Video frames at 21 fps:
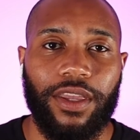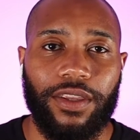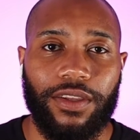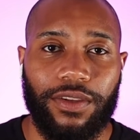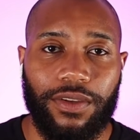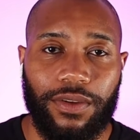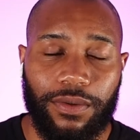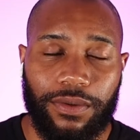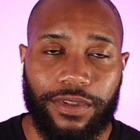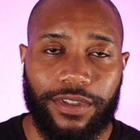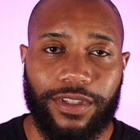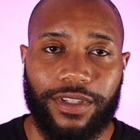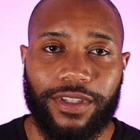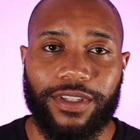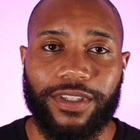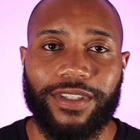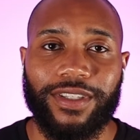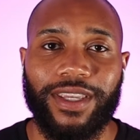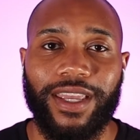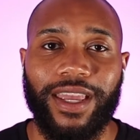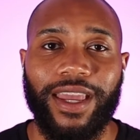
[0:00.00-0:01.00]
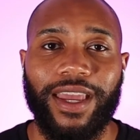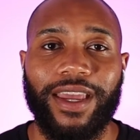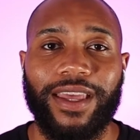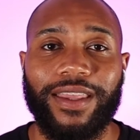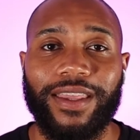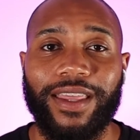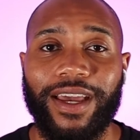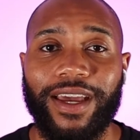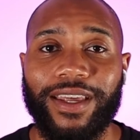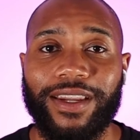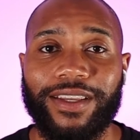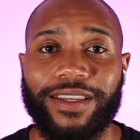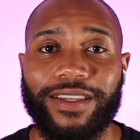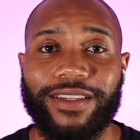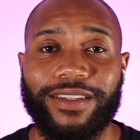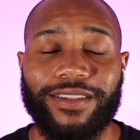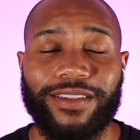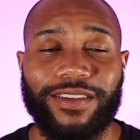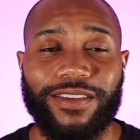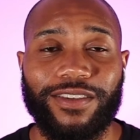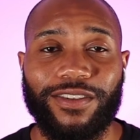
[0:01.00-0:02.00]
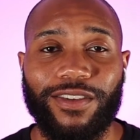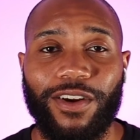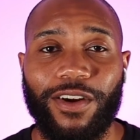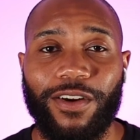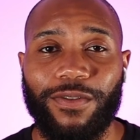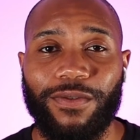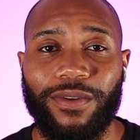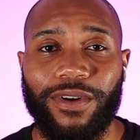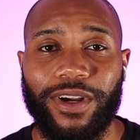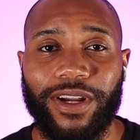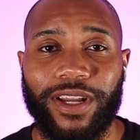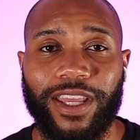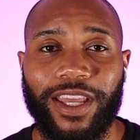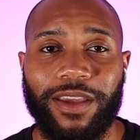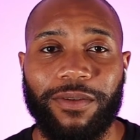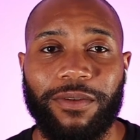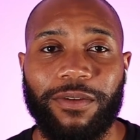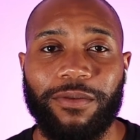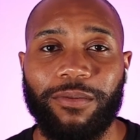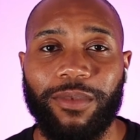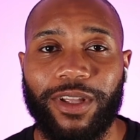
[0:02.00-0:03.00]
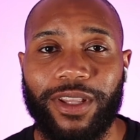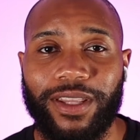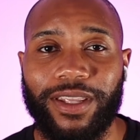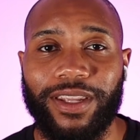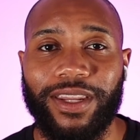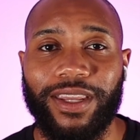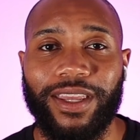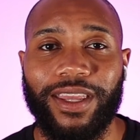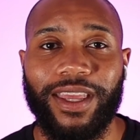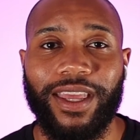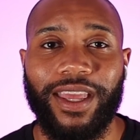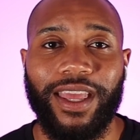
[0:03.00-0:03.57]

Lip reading: uses, and that is the software capability.